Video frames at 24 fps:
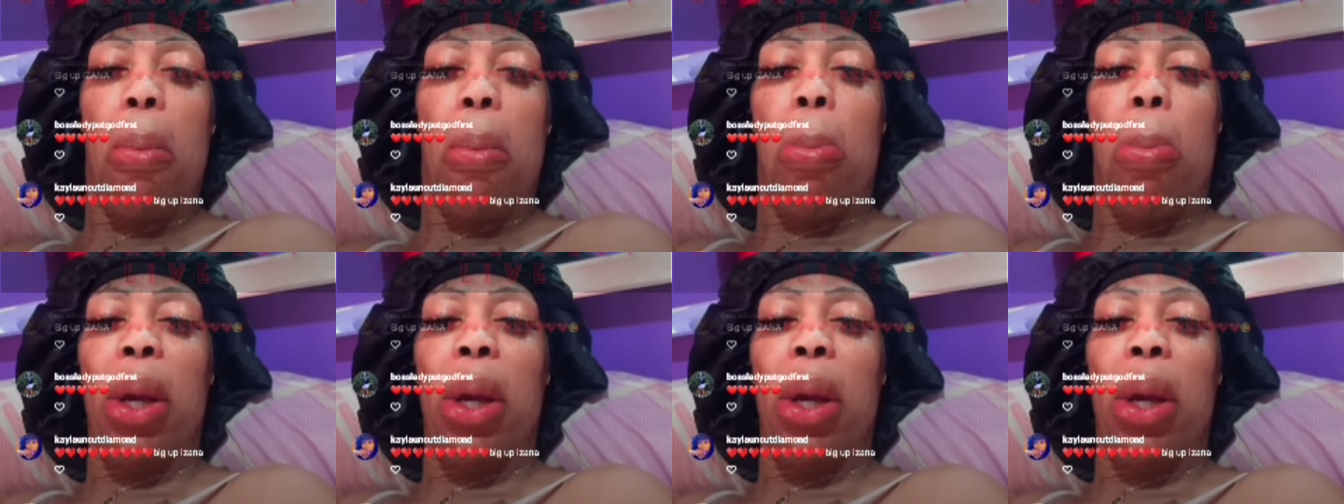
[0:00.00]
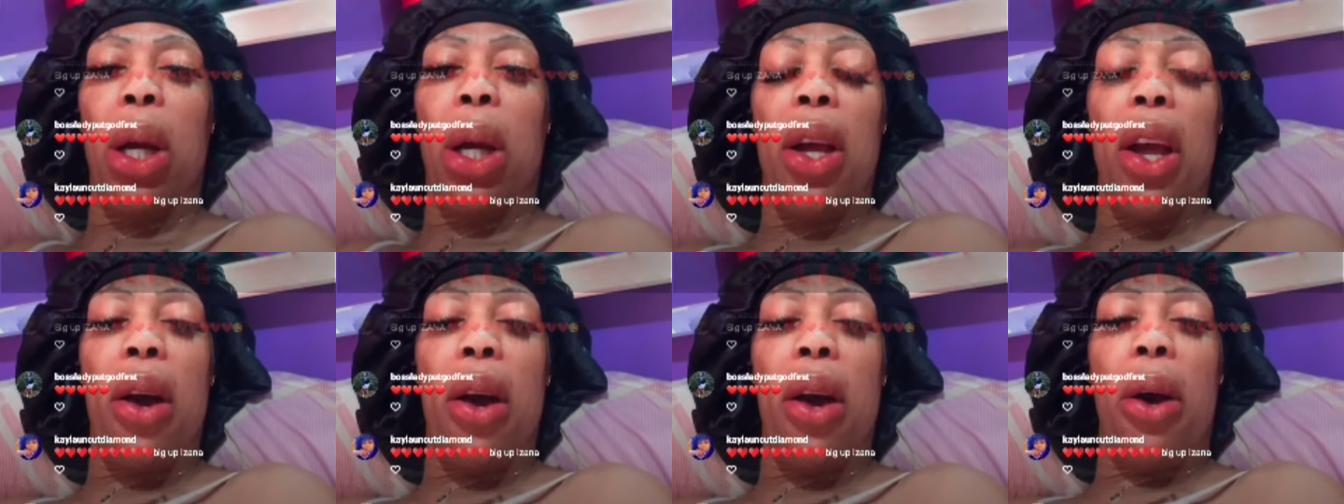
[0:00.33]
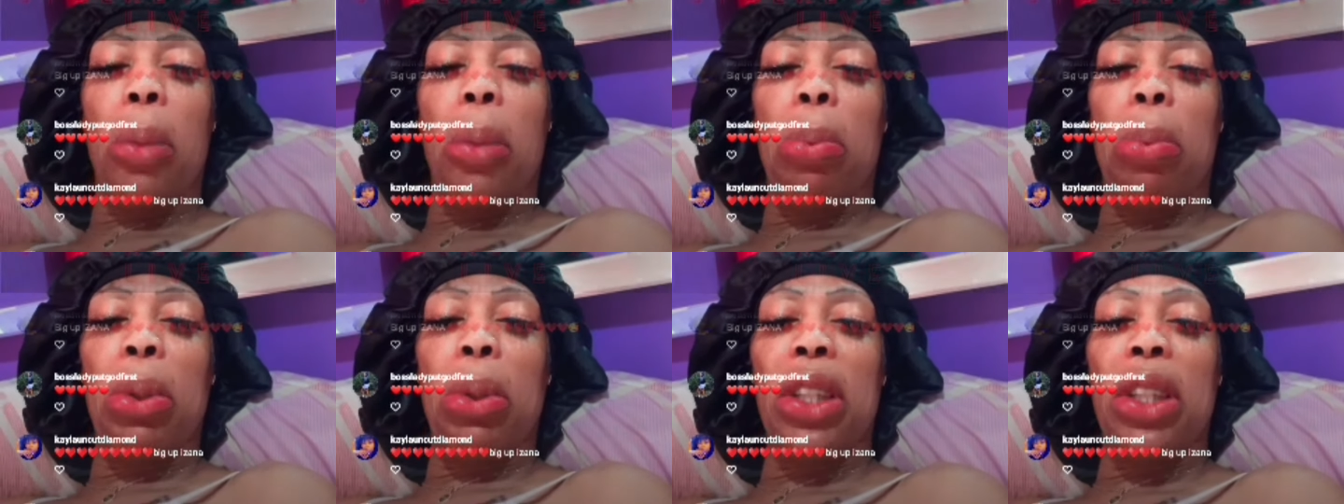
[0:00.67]
Big, I am
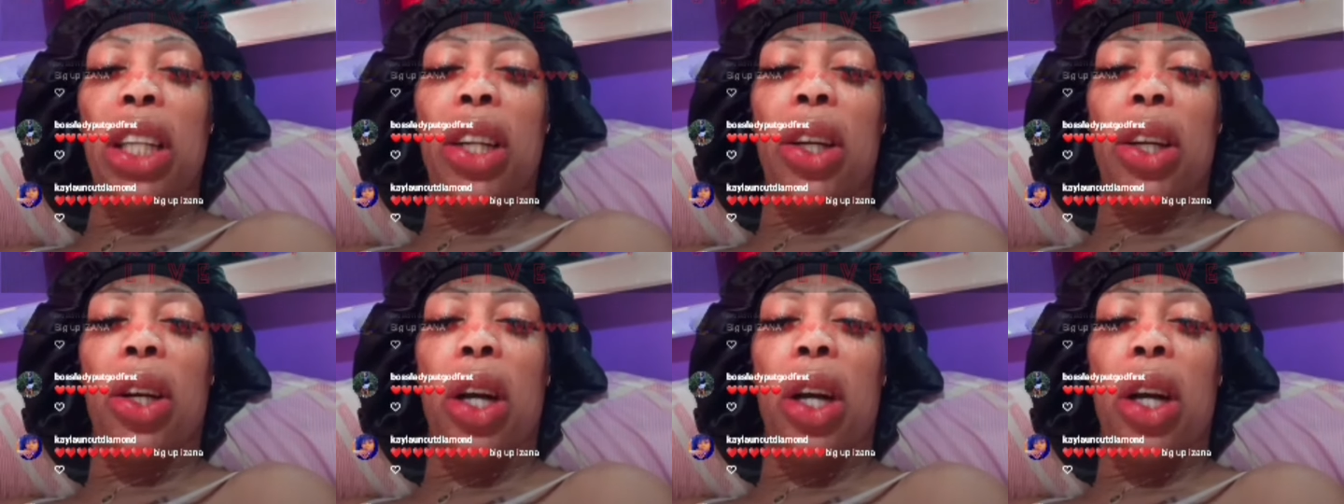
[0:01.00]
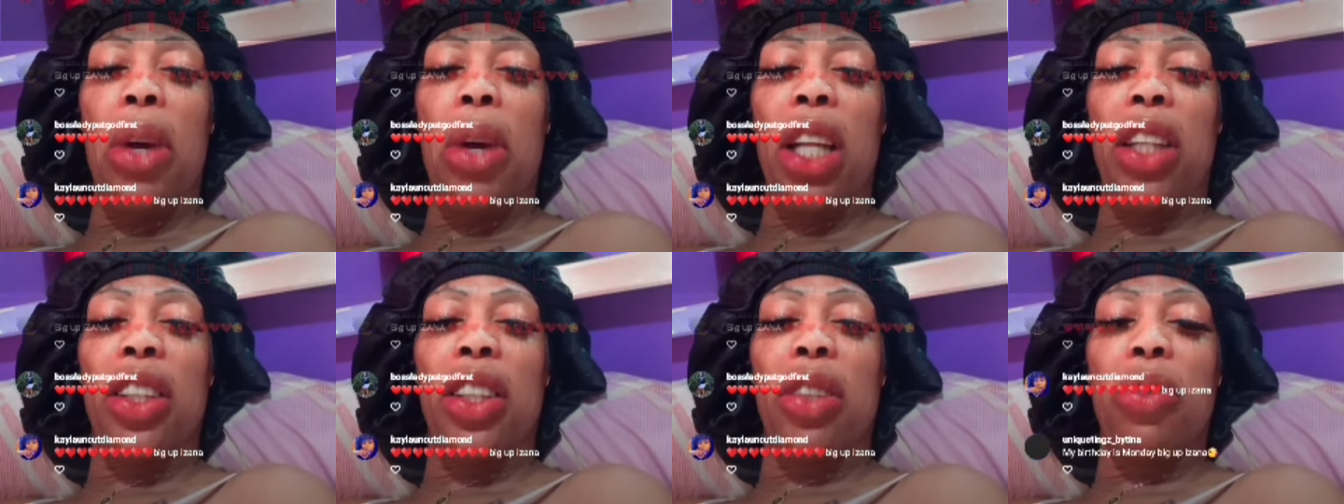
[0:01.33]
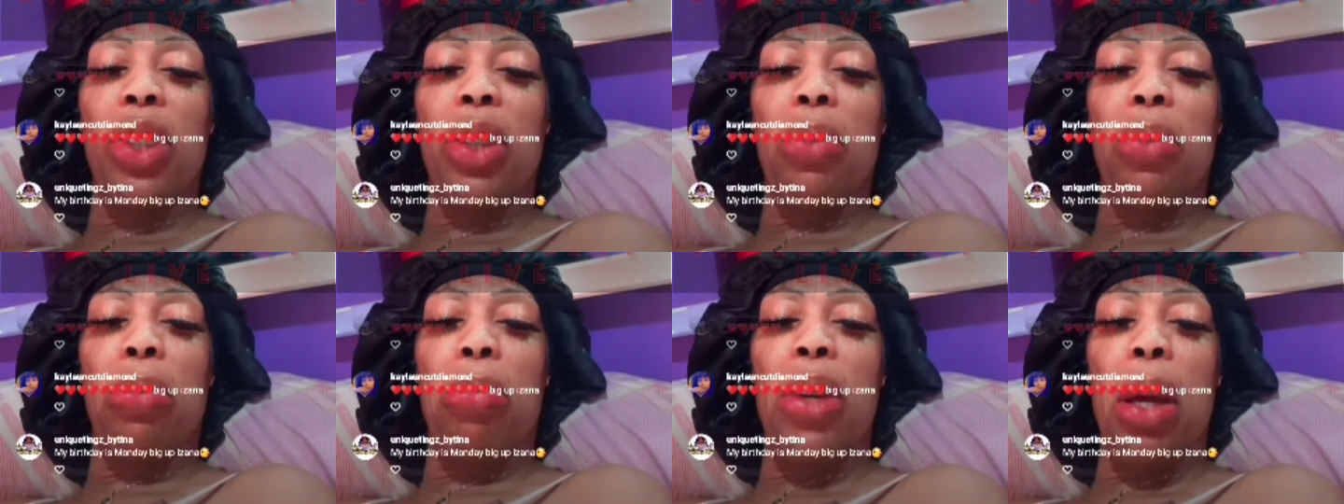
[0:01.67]
not put in the comments
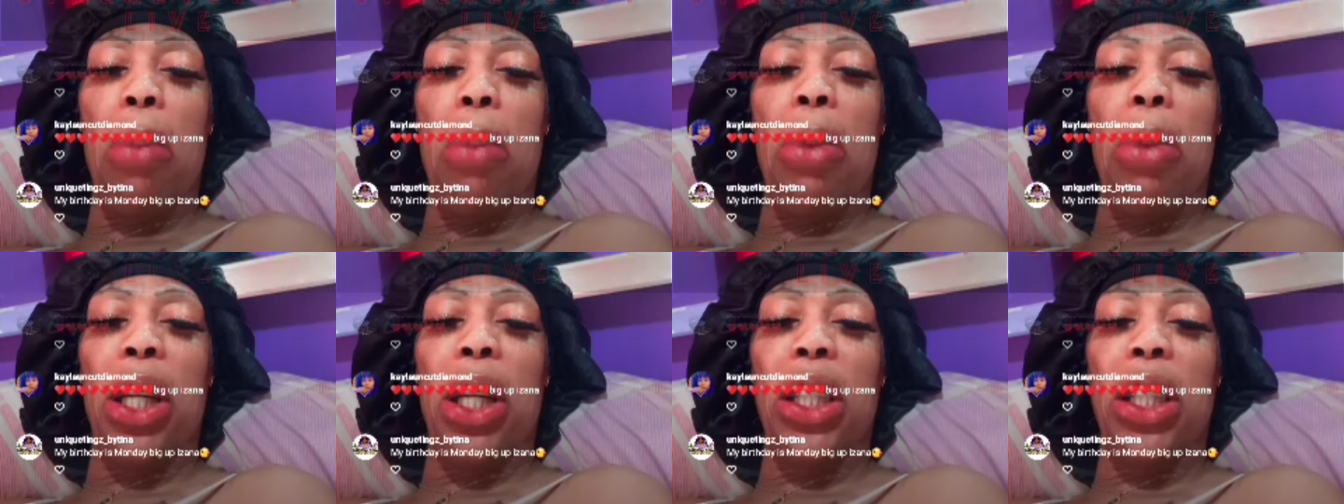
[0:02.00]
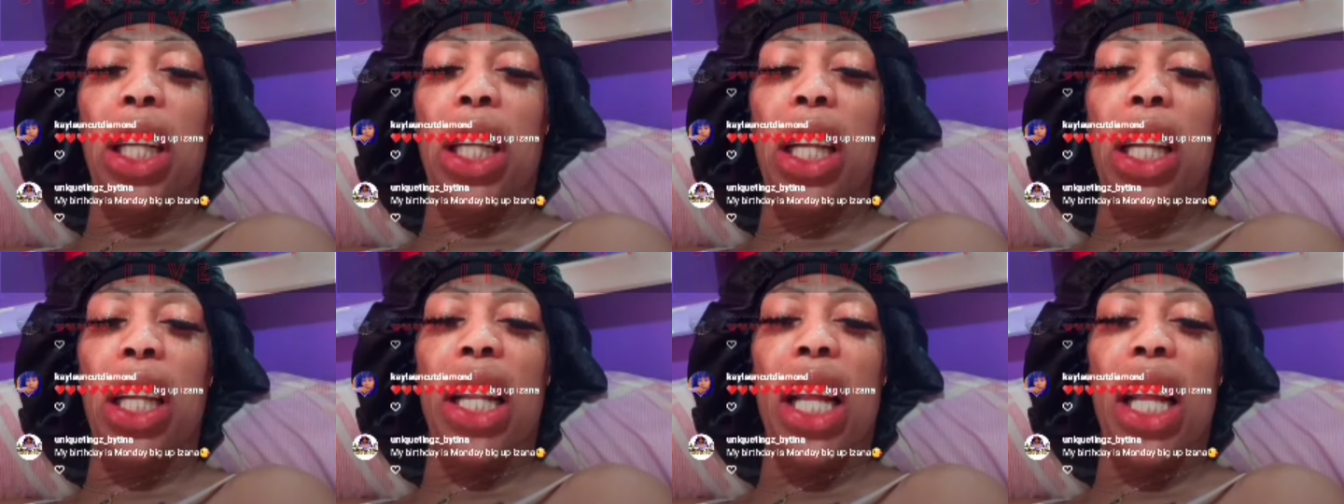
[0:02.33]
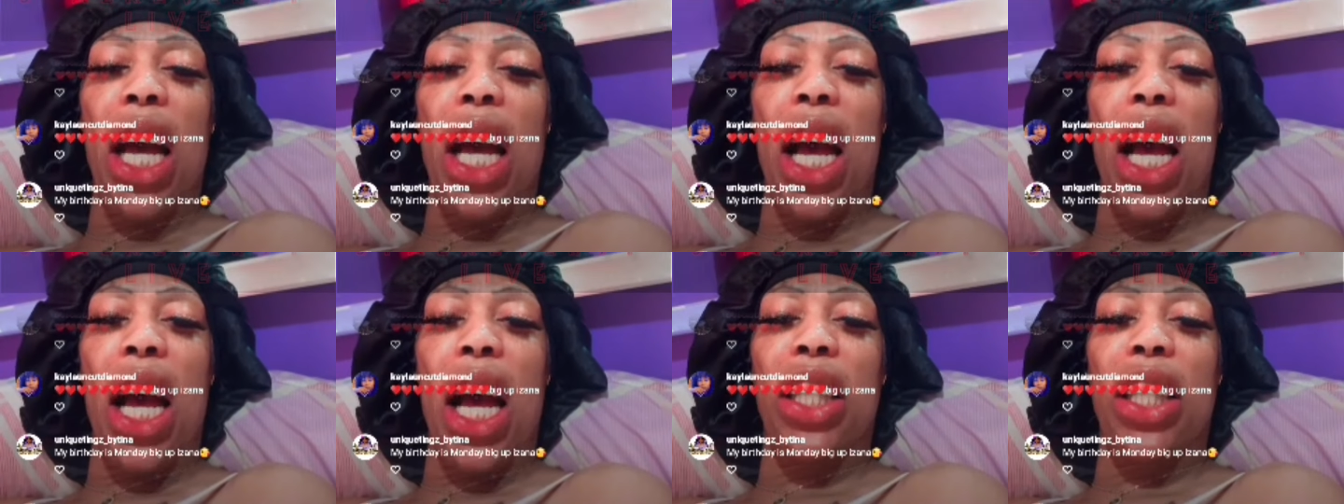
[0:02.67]
with be a blood clot
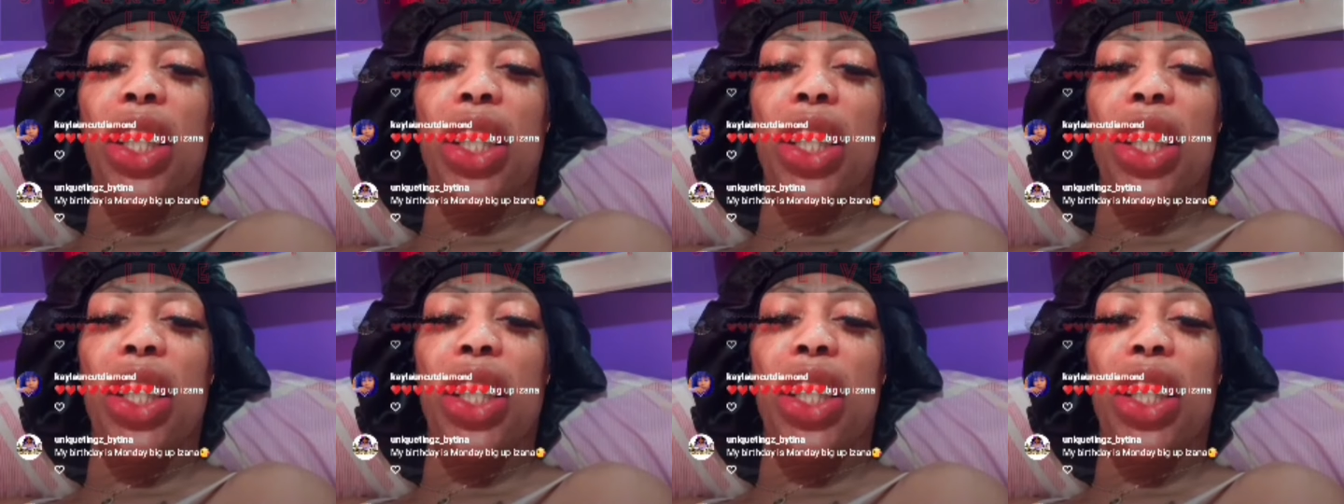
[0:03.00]
heart,